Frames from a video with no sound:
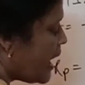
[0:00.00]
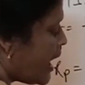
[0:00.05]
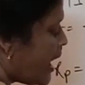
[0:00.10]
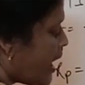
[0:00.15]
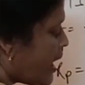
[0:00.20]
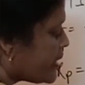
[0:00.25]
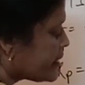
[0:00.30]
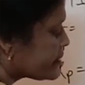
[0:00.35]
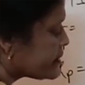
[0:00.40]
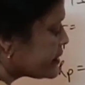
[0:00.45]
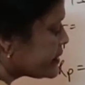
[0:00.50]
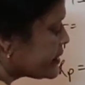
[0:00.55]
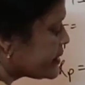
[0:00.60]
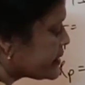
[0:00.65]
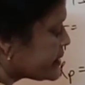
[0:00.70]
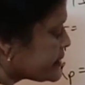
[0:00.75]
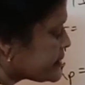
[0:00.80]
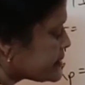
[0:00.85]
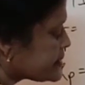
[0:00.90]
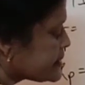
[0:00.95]
R
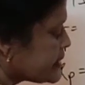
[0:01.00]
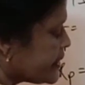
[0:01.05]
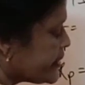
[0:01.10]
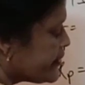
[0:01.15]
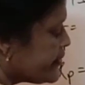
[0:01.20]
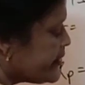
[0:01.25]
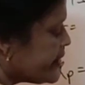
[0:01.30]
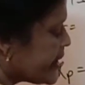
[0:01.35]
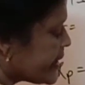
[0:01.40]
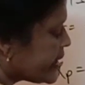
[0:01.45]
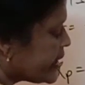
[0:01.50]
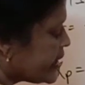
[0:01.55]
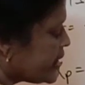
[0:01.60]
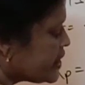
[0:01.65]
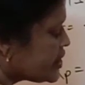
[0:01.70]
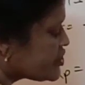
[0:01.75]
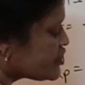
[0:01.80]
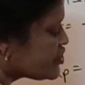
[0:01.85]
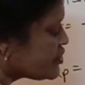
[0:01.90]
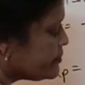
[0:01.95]
is
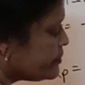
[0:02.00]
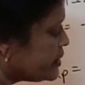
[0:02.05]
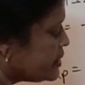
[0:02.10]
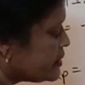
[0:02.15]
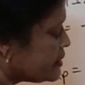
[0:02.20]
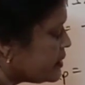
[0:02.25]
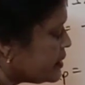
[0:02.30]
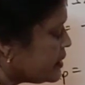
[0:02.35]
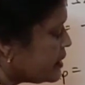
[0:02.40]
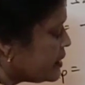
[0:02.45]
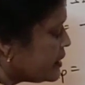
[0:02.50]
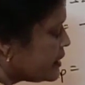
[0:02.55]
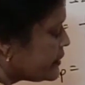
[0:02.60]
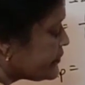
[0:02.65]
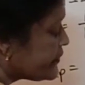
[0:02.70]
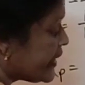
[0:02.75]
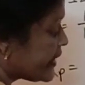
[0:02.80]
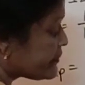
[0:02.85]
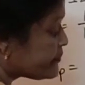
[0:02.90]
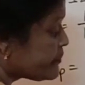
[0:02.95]
negligible.
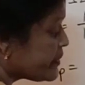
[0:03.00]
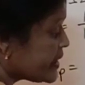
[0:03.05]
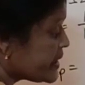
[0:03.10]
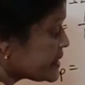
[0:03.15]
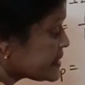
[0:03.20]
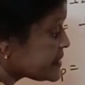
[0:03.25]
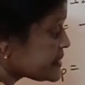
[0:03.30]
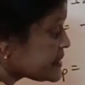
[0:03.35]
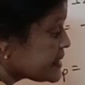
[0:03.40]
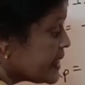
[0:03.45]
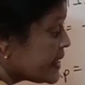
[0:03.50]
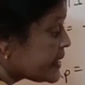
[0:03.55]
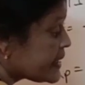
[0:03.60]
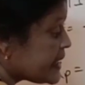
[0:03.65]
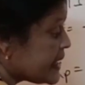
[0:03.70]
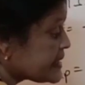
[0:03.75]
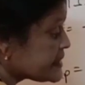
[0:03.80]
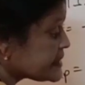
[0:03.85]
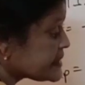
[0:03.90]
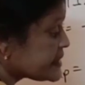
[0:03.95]
That means
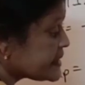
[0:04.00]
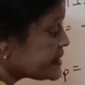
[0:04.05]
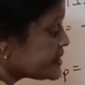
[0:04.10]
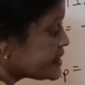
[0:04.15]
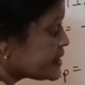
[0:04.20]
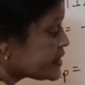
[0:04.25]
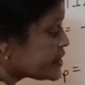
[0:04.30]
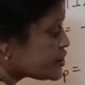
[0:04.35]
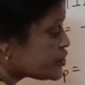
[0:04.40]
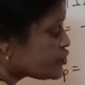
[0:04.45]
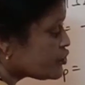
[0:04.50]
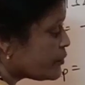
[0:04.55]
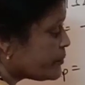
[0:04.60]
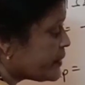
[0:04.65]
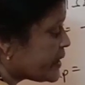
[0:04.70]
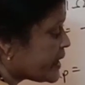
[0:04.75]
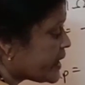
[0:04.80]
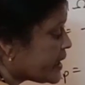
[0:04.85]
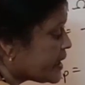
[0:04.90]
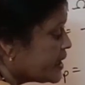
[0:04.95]
considered to
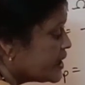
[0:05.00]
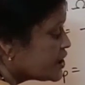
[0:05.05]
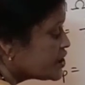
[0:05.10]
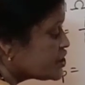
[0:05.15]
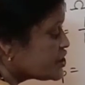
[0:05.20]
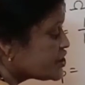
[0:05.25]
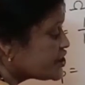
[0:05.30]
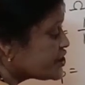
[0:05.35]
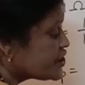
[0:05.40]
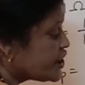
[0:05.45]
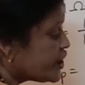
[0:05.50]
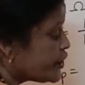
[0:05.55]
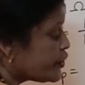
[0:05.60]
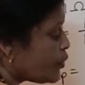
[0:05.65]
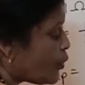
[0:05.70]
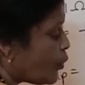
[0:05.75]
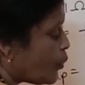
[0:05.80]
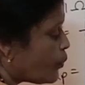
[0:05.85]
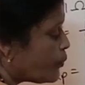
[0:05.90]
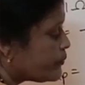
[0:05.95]
be
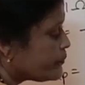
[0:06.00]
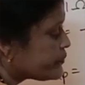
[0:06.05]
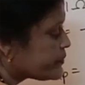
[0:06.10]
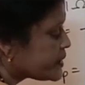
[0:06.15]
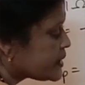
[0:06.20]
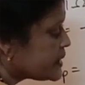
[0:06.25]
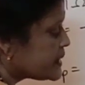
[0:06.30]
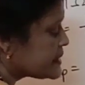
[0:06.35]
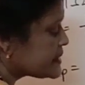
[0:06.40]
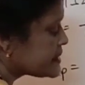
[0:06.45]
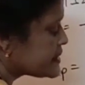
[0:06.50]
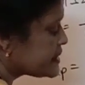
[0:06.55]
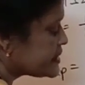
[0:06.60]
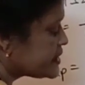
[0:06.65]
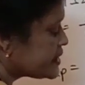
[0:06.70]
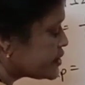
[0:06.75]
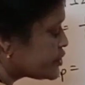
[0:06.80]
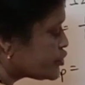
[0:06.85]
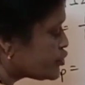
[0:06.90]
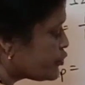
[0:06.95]
0.
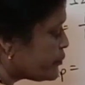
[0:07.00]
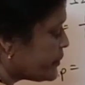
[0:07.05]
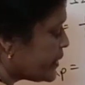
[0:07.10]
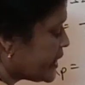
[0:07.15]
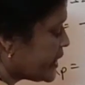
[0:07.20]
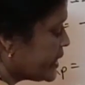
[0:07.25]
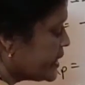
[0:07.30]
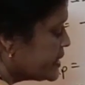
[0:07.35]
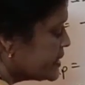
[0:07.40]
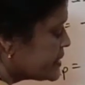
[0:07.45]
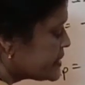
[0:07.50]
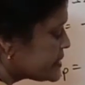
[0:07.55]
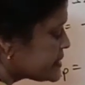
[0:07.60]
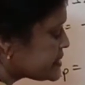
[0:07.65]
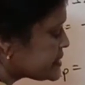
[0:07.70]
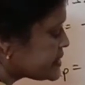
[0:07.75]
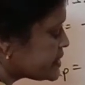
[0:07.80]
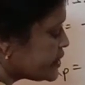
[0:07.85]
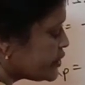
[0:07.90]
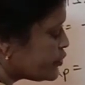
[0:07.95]
Considered to be
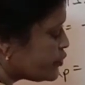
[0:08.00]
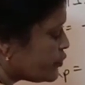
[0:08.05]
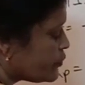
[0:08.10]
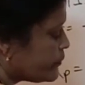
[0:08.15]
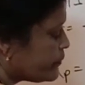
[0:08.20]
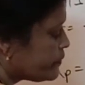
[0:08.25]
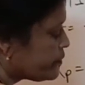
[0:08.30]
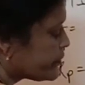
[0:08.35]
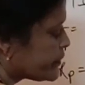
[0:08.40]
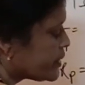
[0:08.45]
0.